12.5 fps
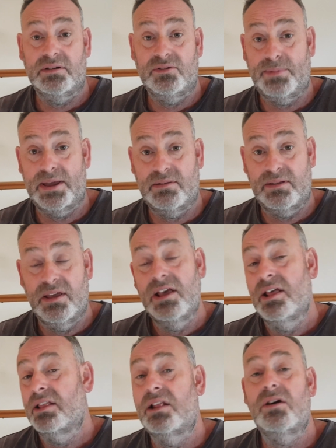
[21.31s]

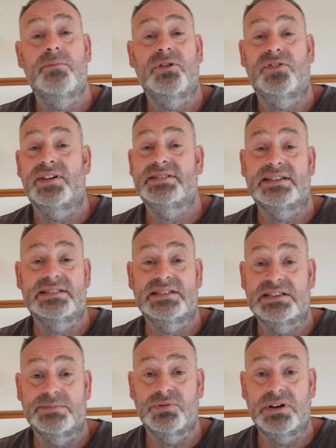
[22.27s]
The library's
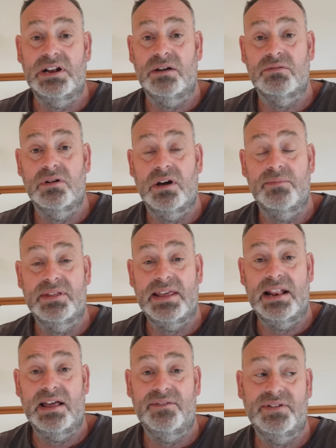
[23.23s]
fantastic. Support your local library. They're
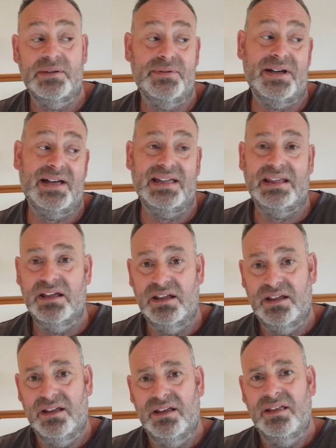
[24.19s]
lovely. But hey, at
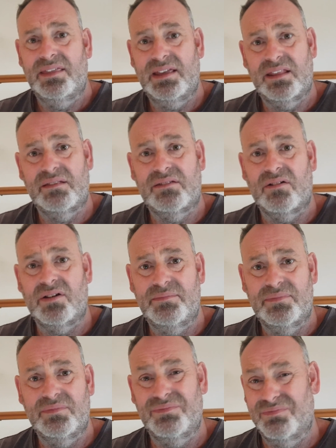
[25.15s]
the end of the
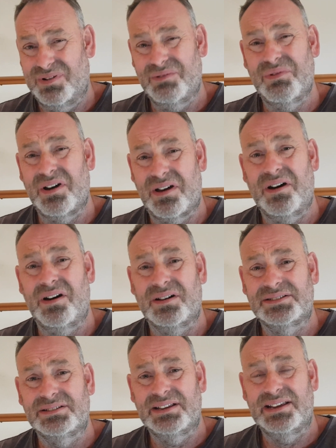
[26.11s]
time, we work
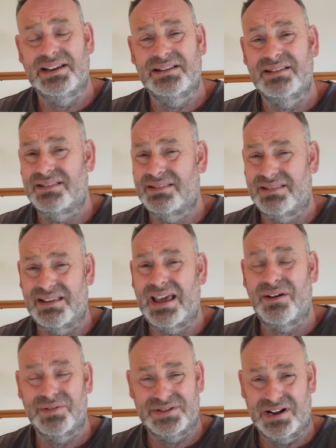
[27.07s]
hard and
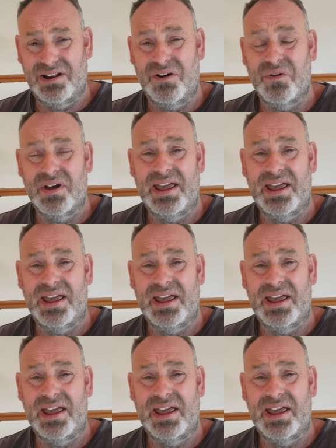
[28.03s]
hours are long.